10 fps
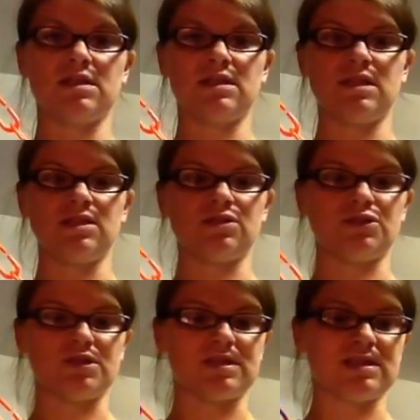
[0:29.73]
These are
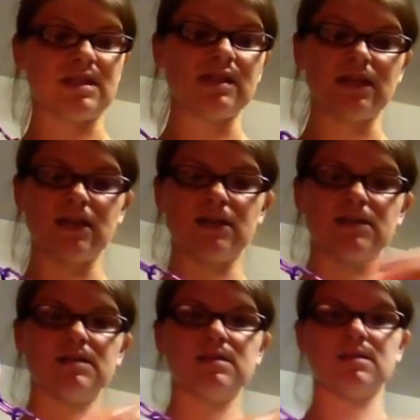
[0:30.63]
just
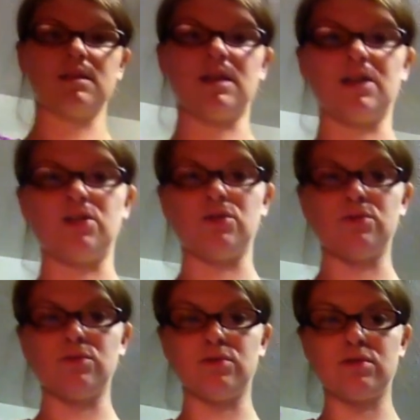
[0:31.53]
C-links that I
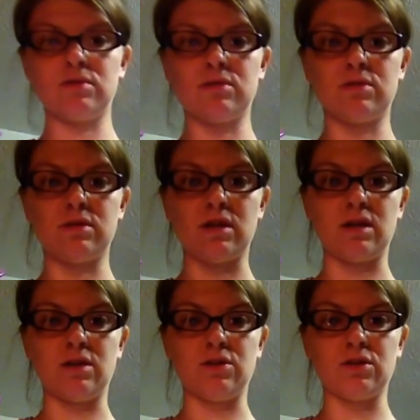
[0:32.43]
used
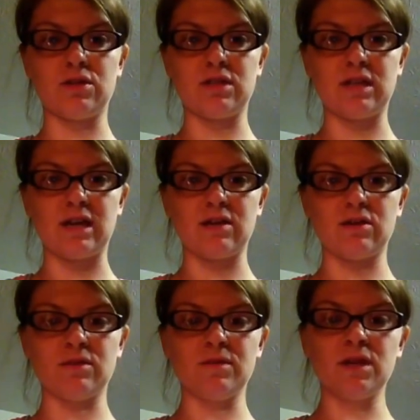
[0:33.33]
and hooked
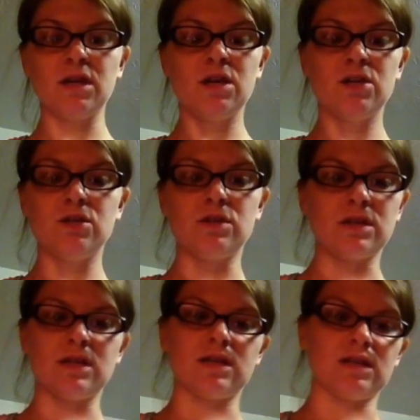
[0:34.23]
together. You
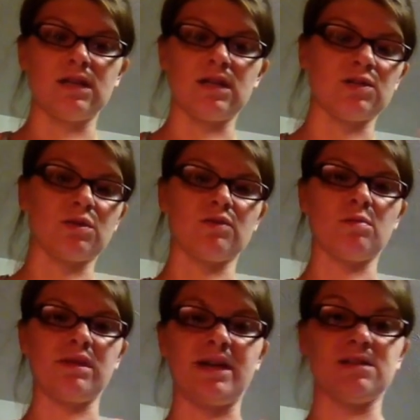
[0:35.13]
can get any sort of a
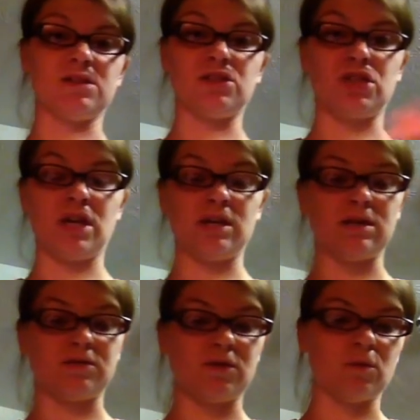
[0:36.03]
plastic chain
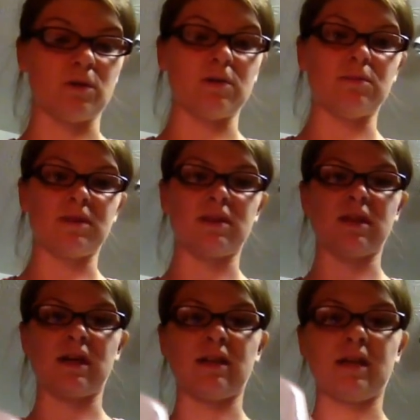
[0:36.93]
if you want, but the
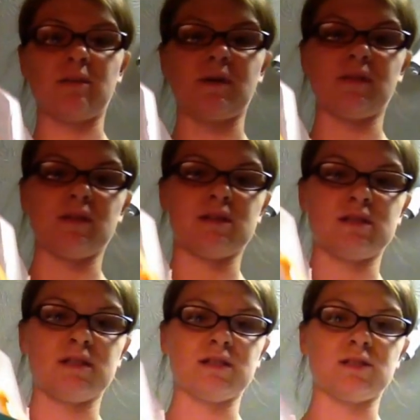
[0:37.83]
thing I like about this
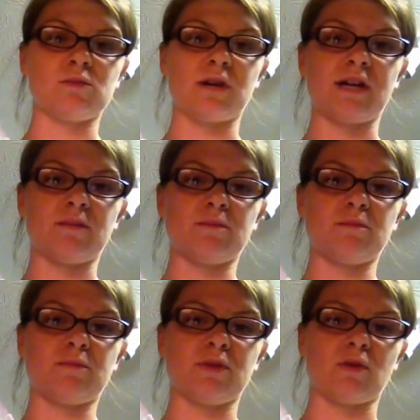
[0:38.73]
is where I
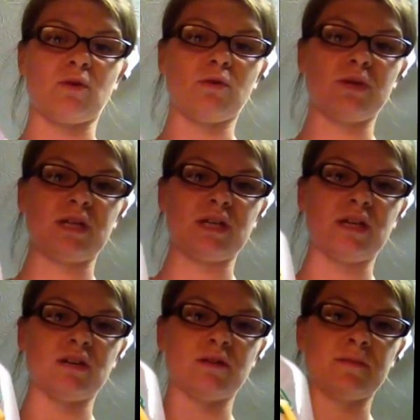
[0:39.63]
put the hole in it
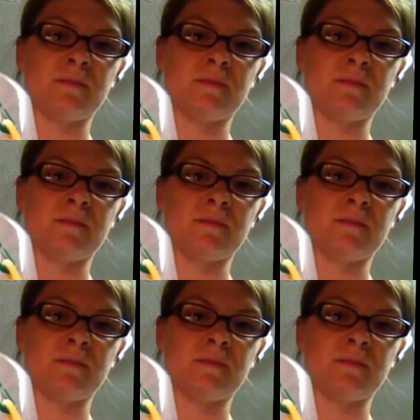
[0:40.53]
here,